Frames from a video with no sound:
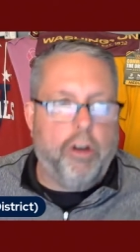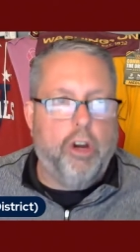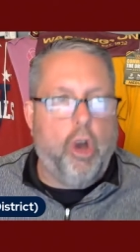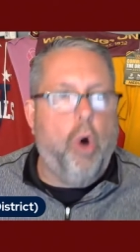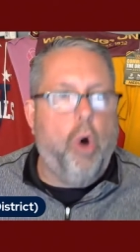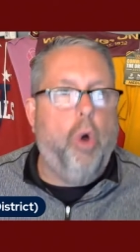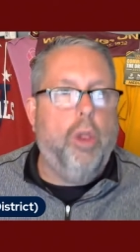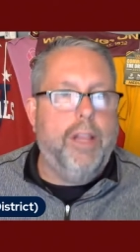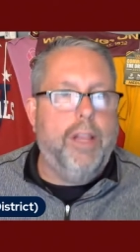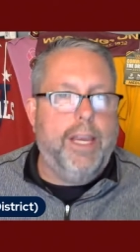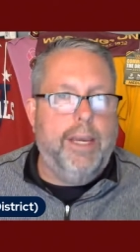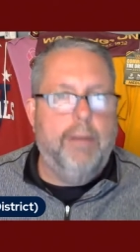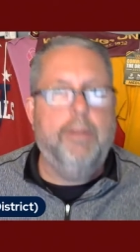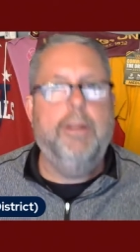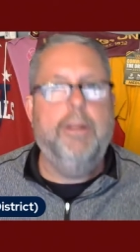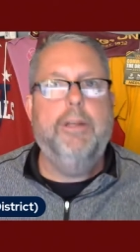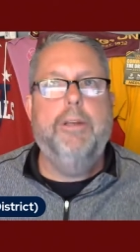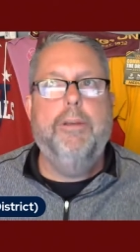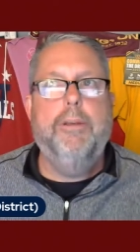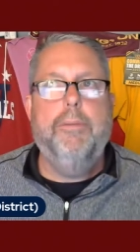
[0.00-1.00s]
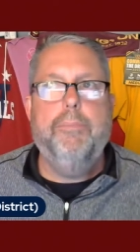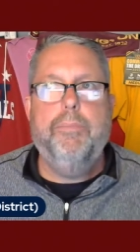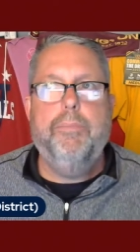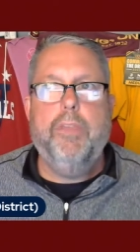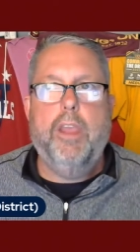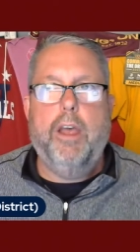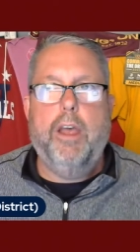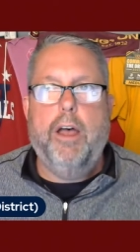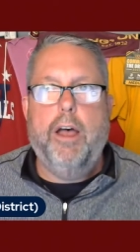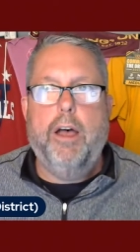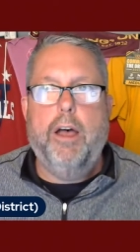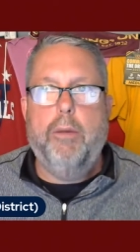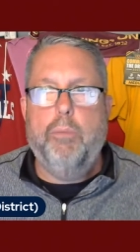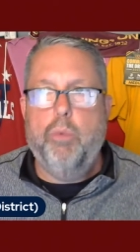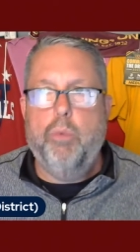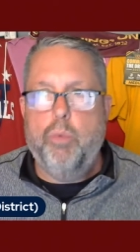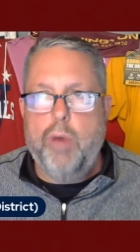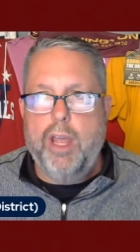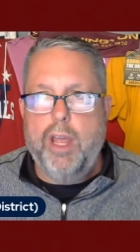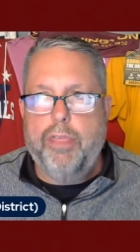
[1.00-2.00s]
goalie
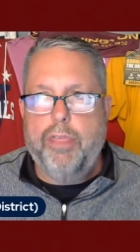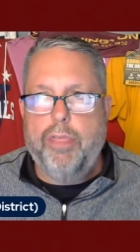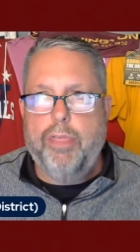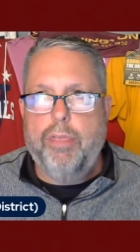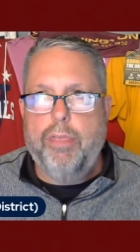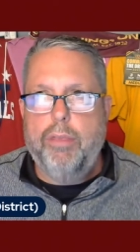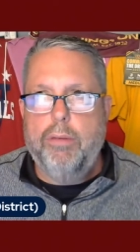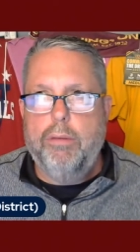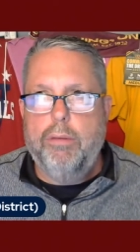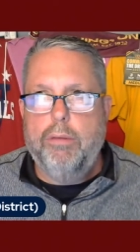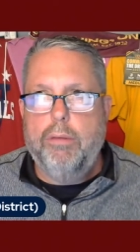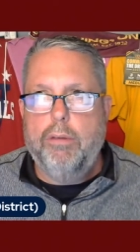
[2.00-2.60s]
with